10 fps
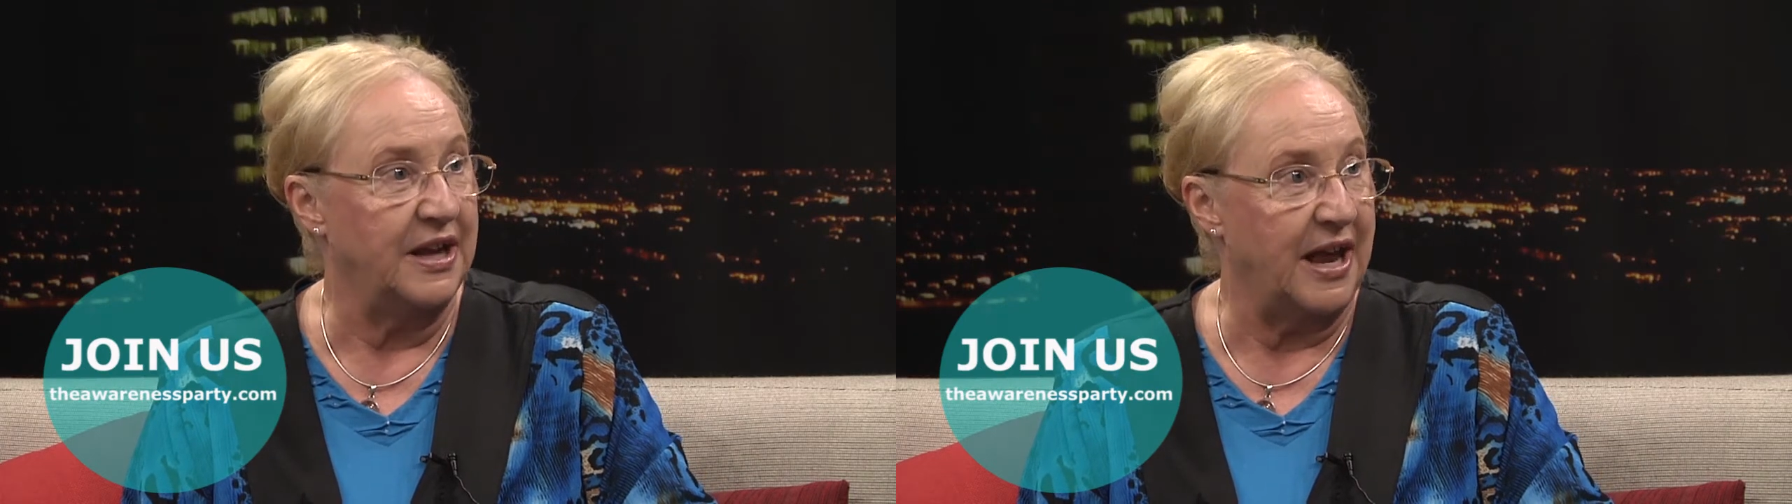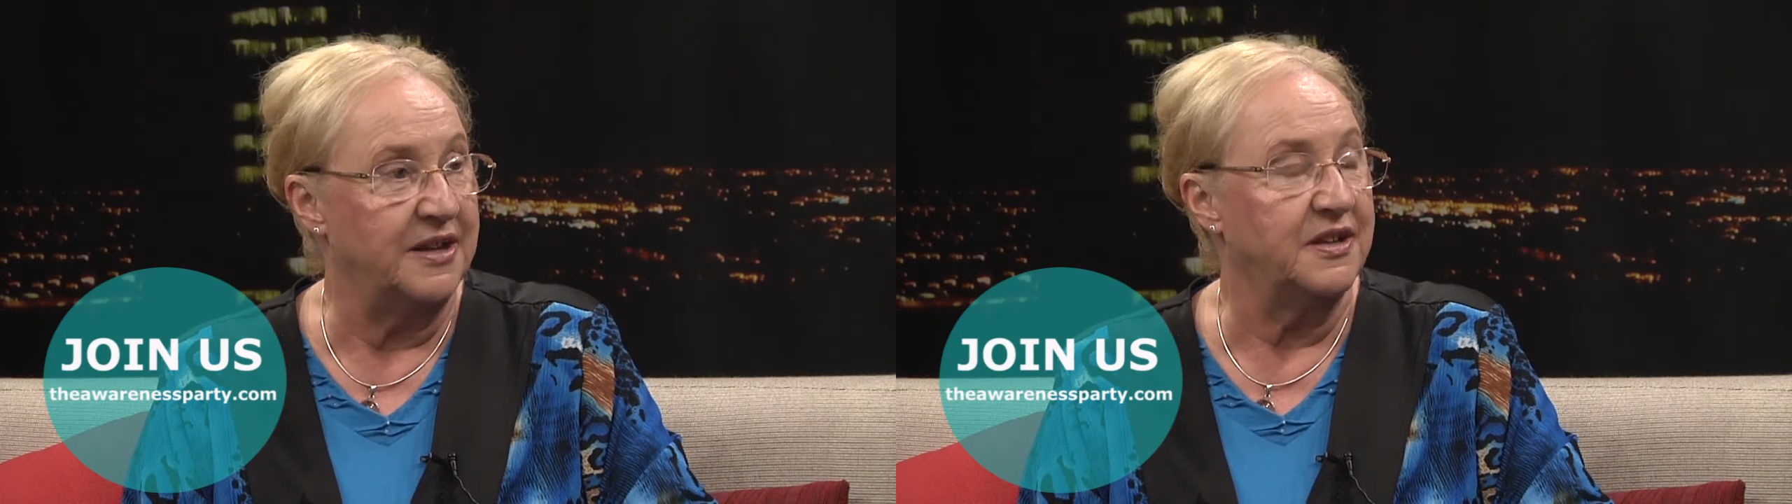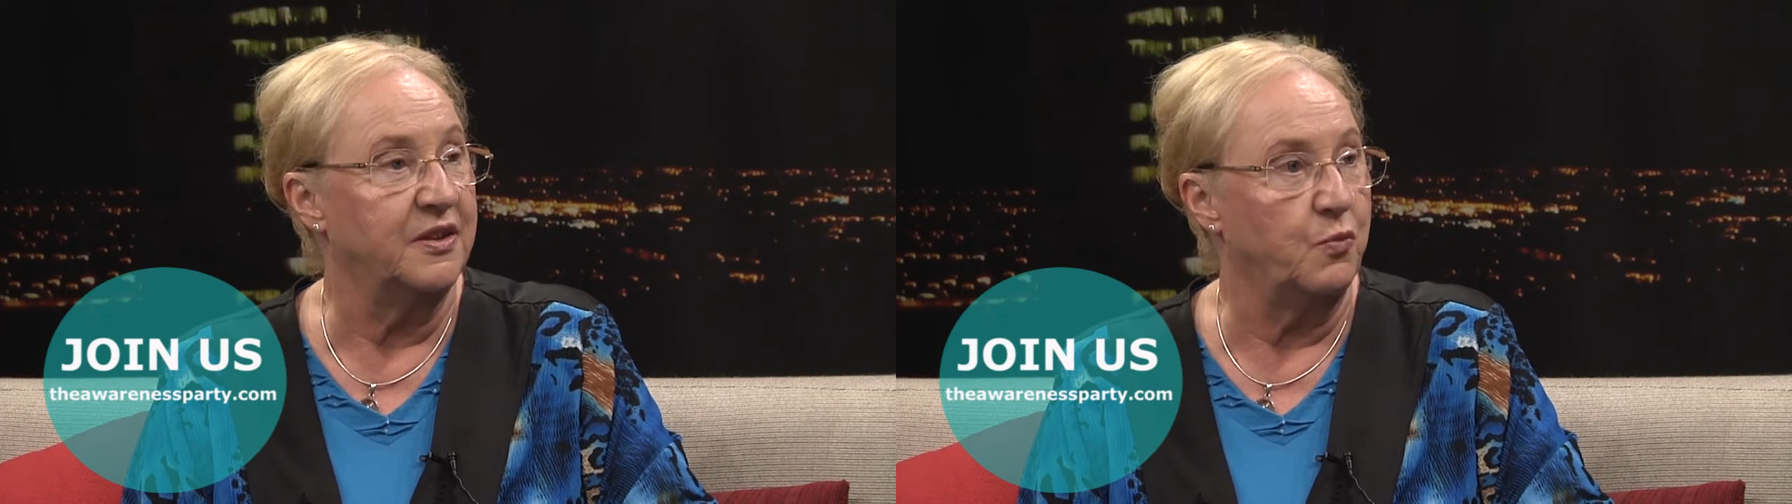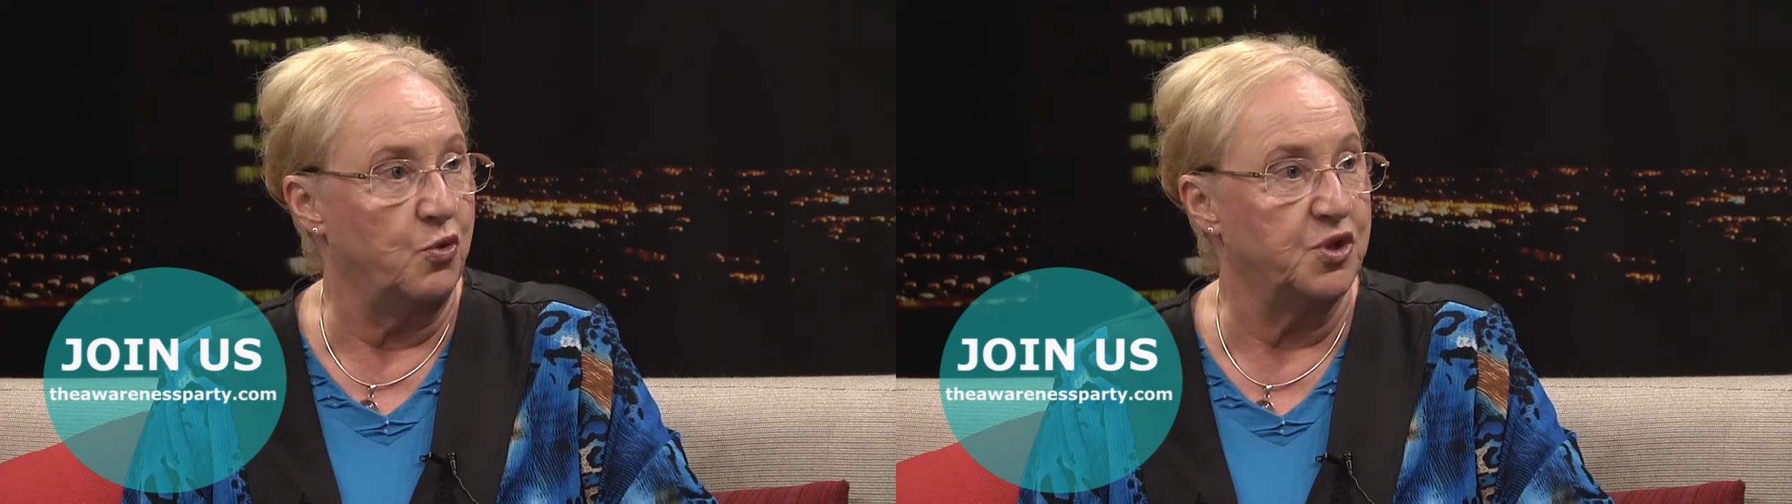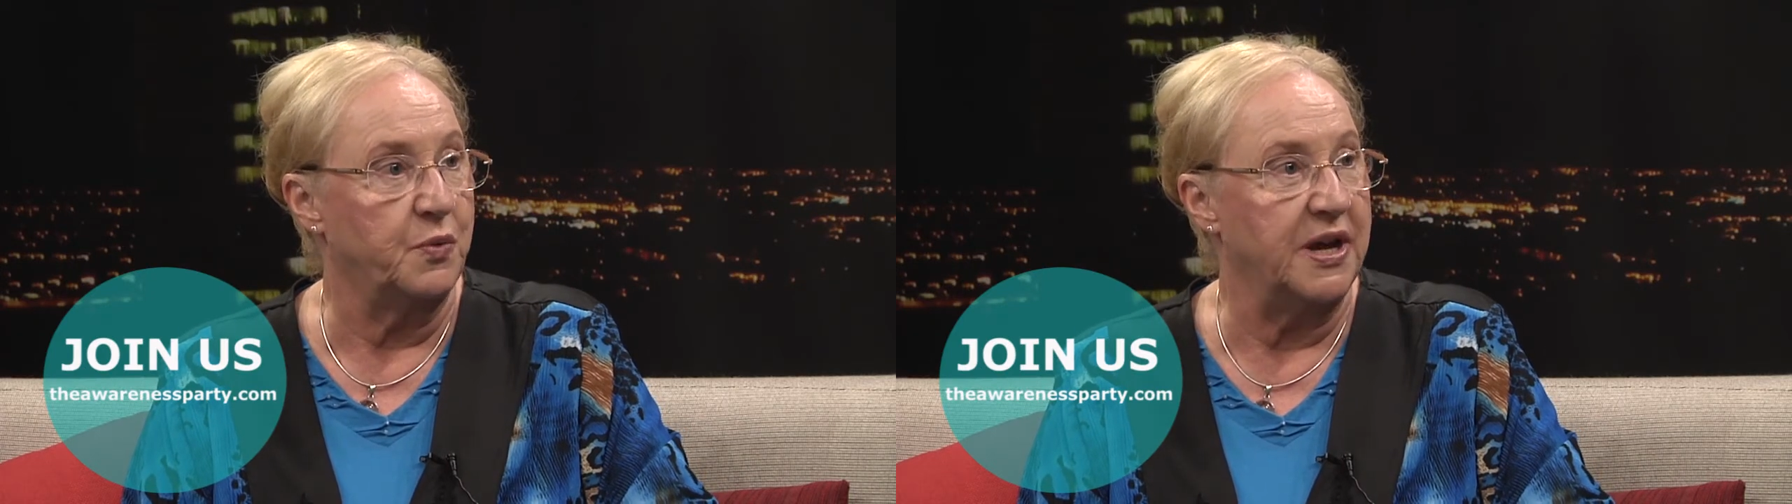land and the
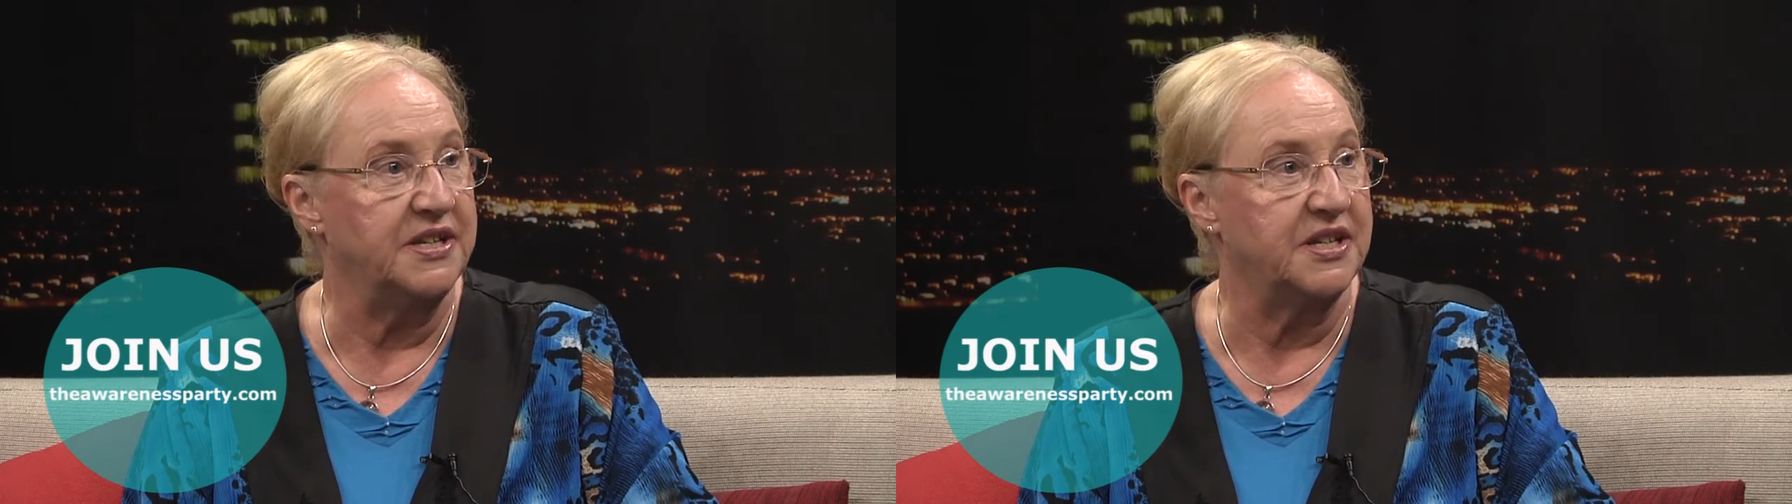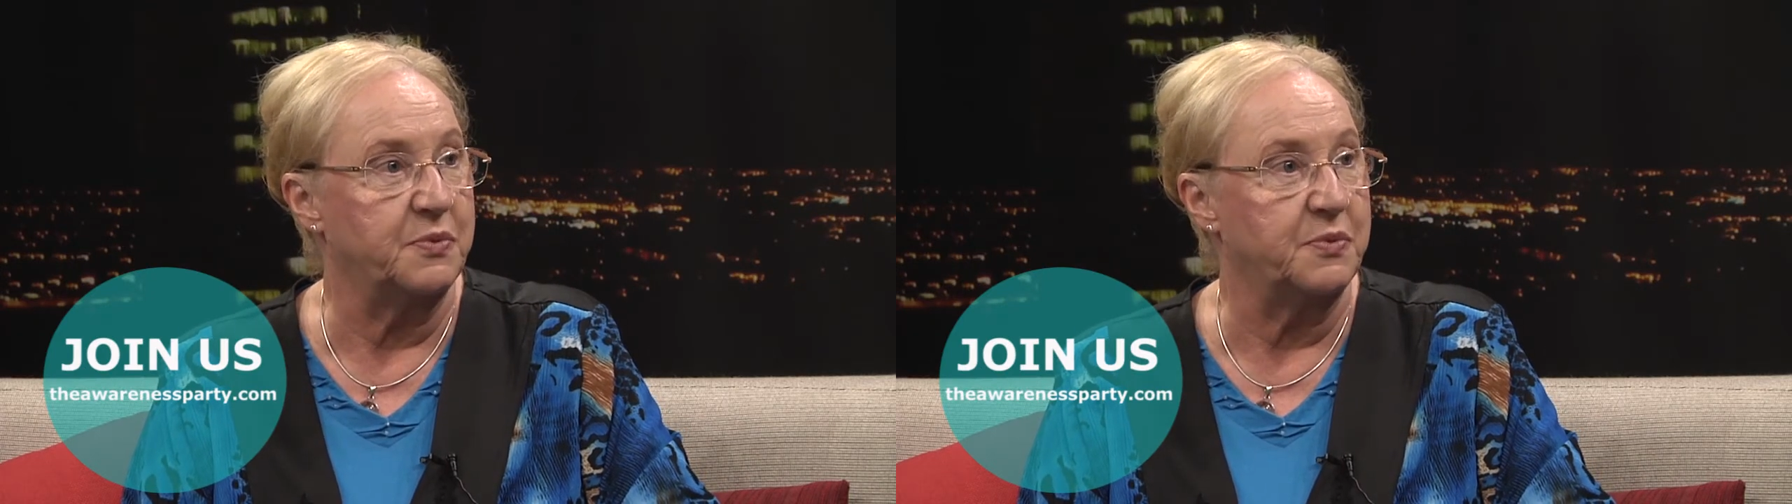waterways